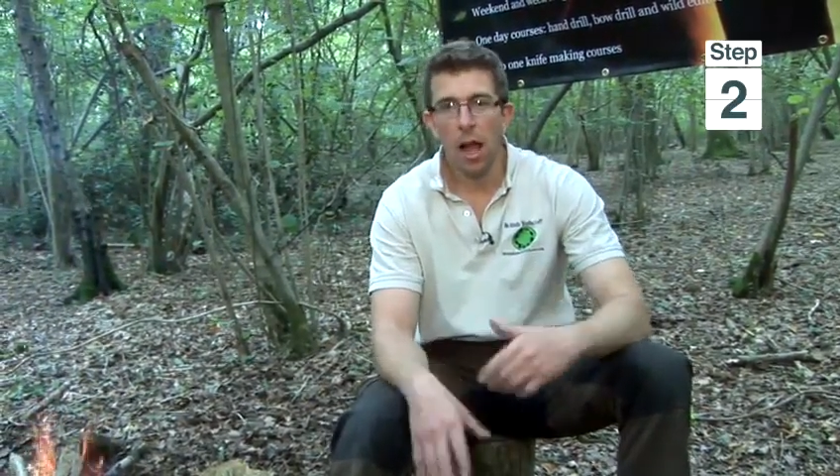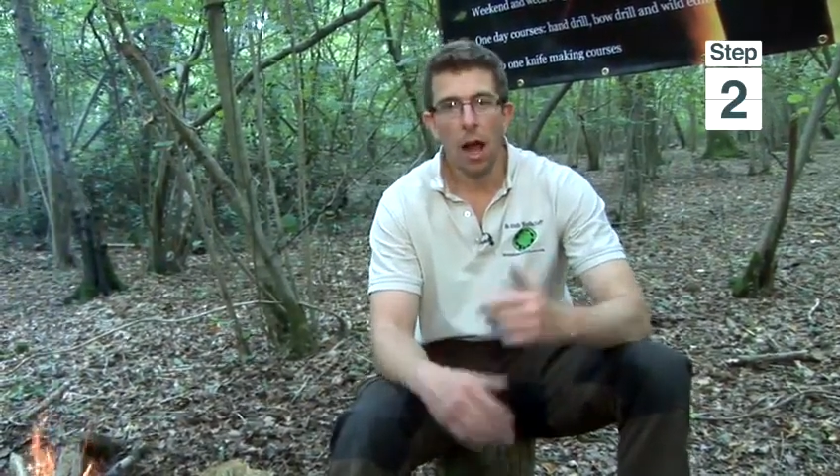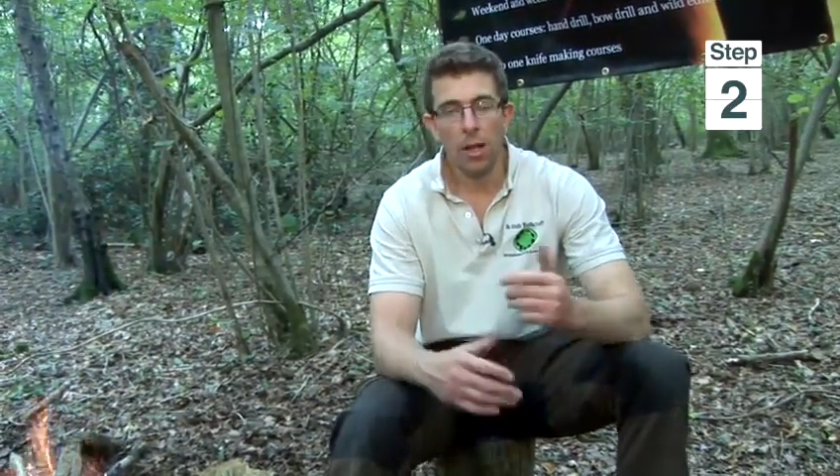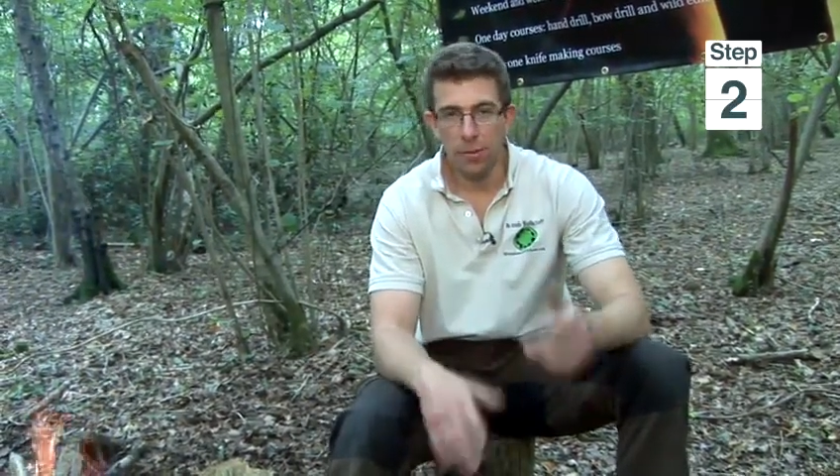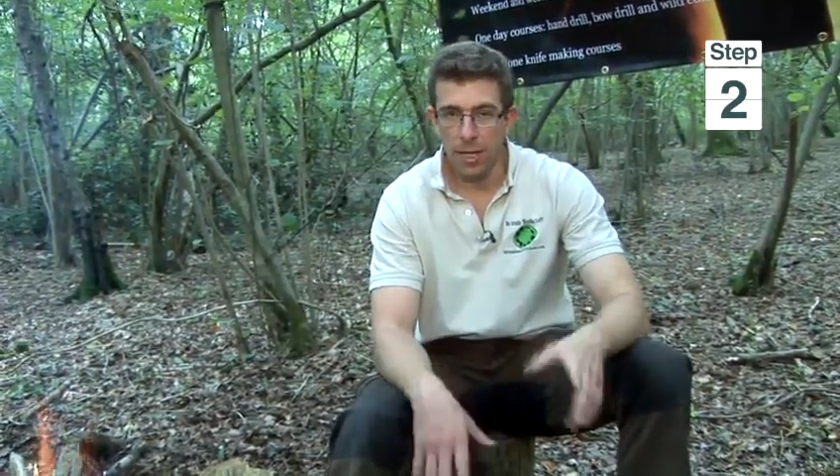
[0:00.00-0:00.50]

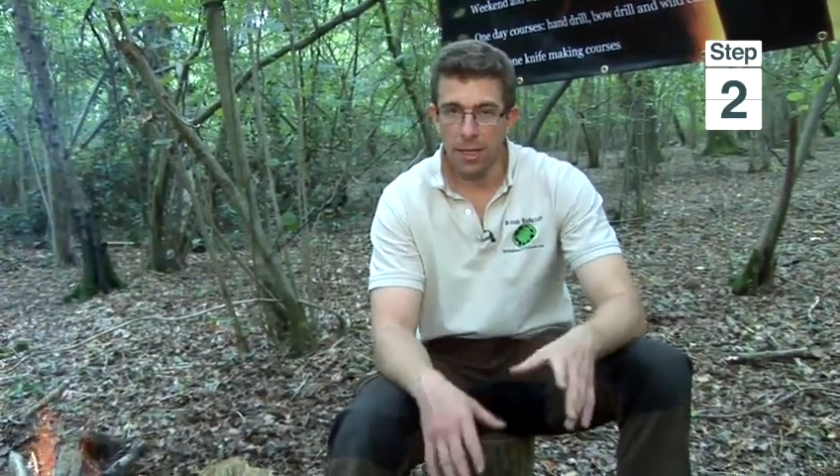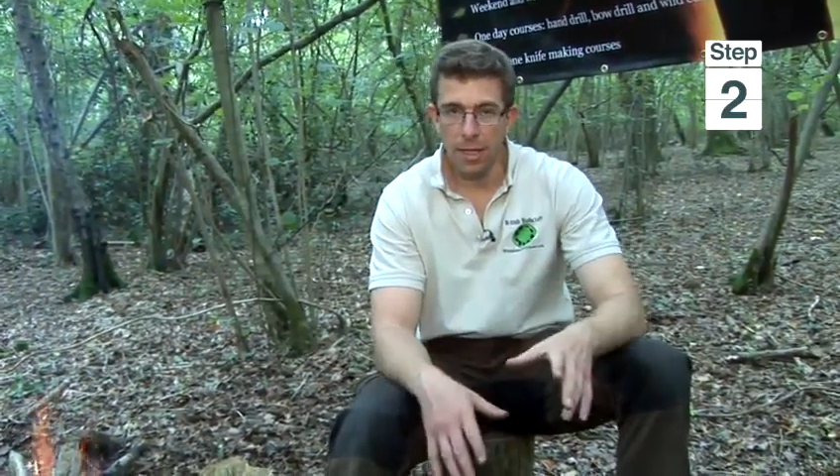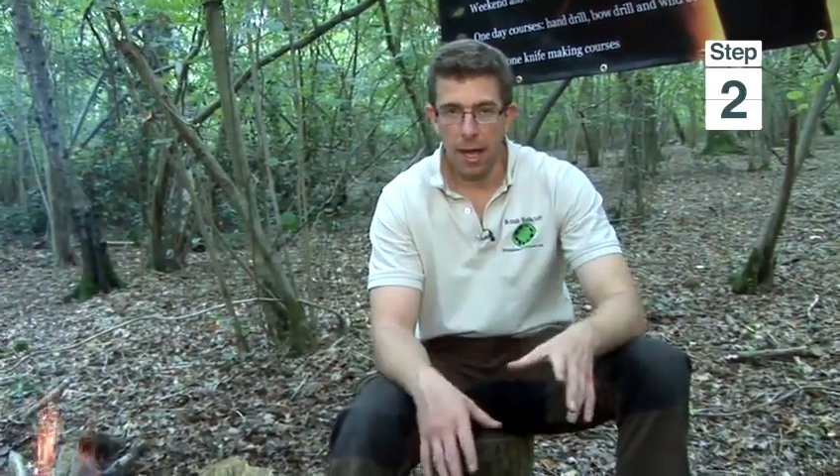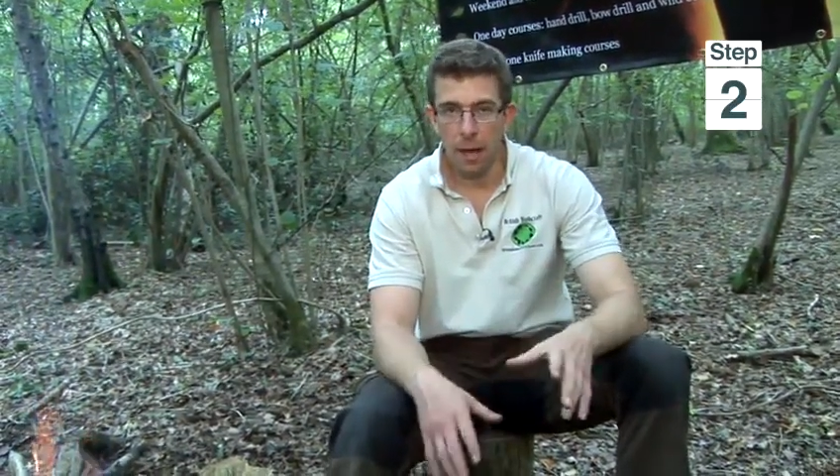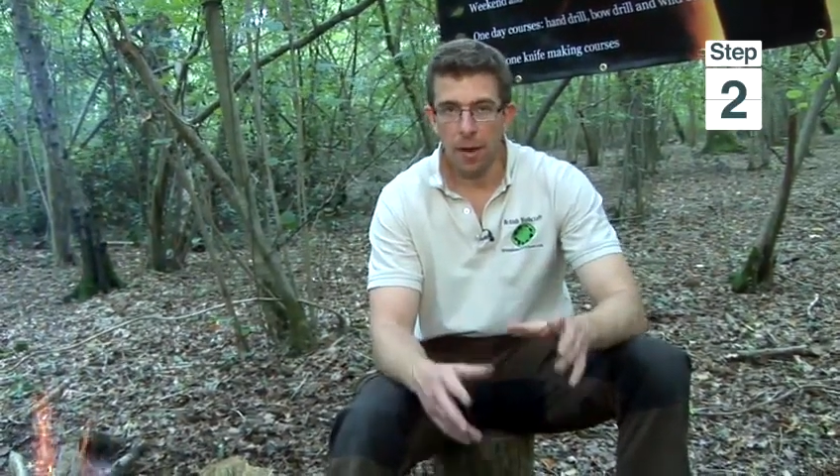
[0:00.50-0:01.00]
and you dig
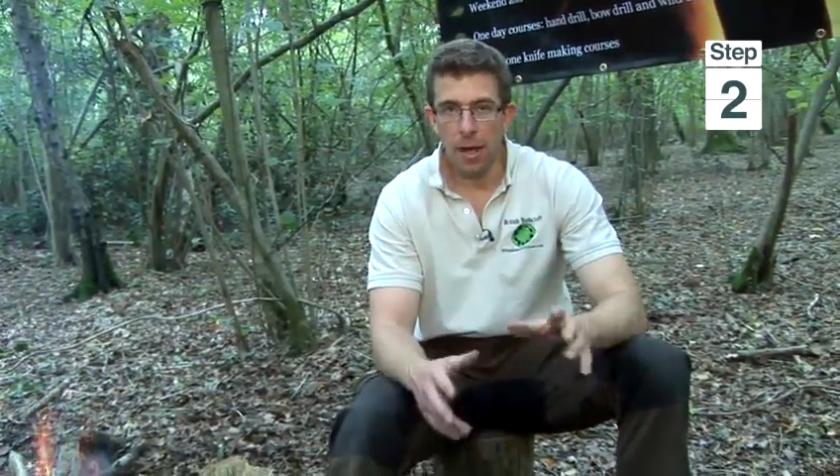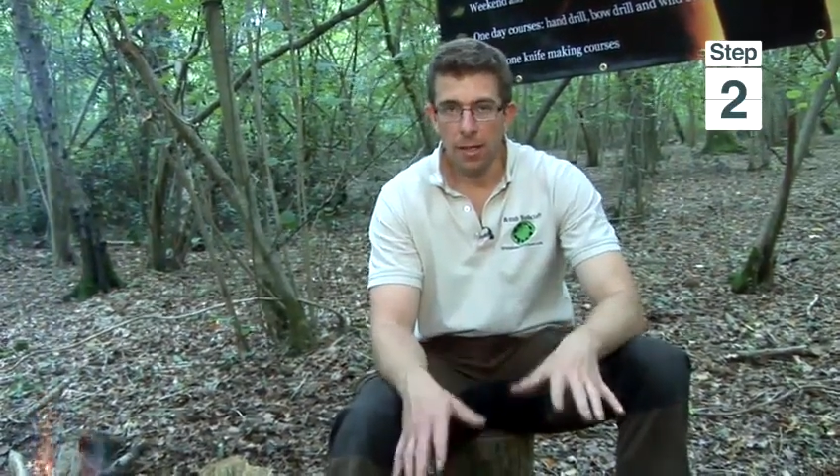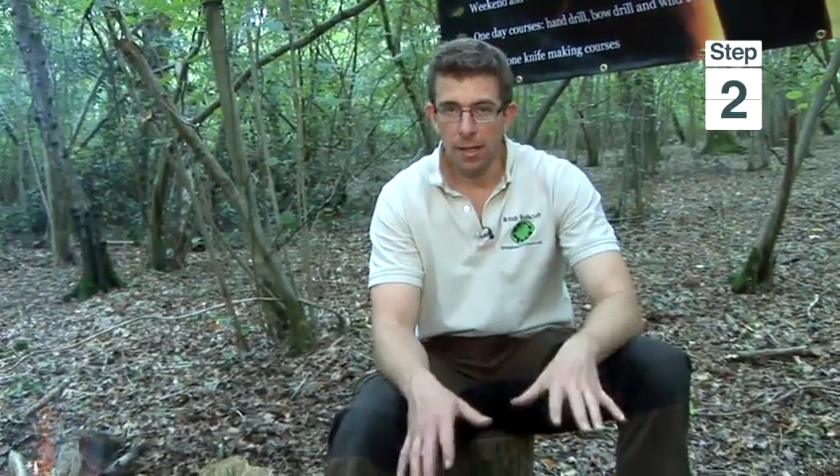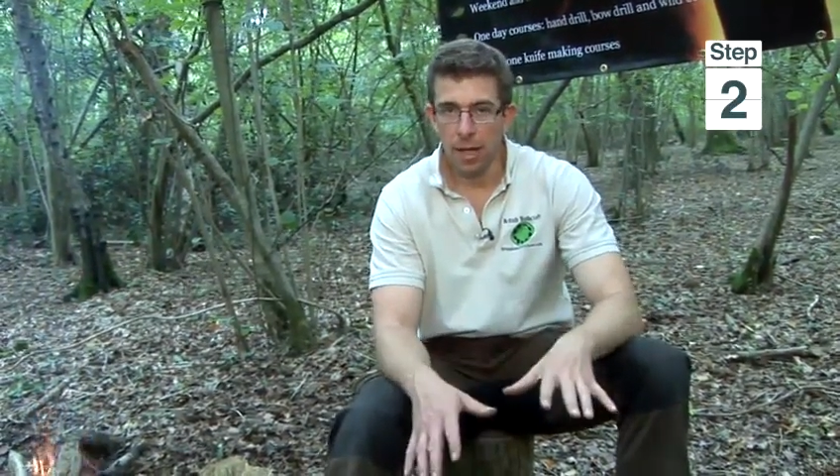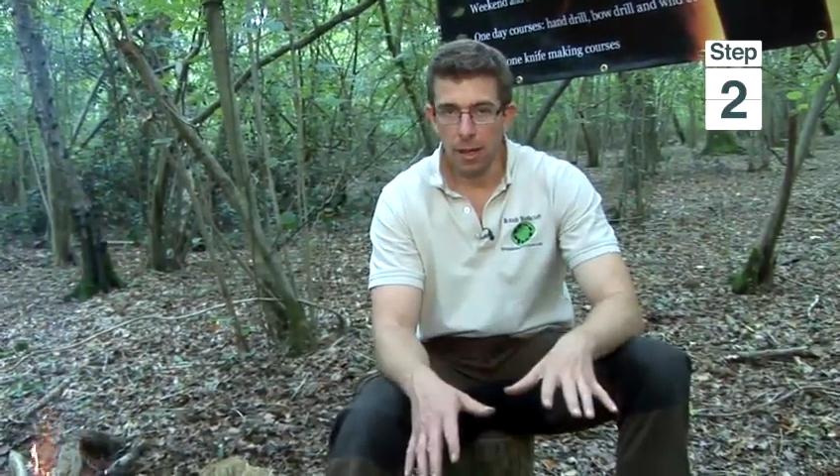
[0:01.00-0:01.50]
down
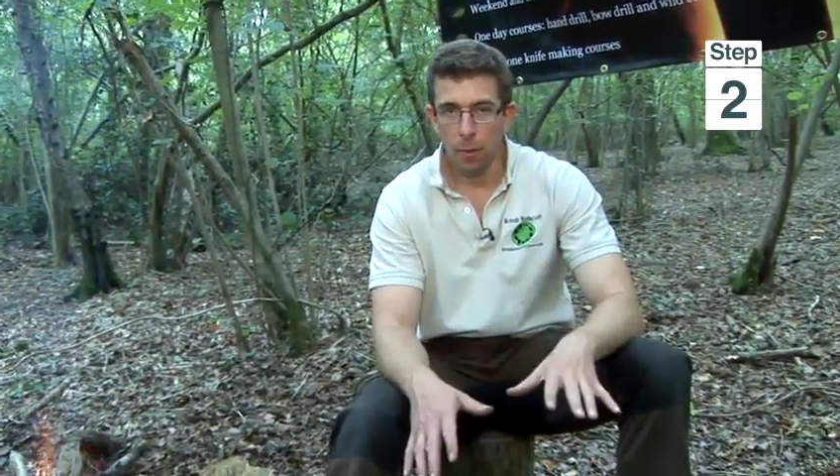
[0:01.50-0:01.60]
to get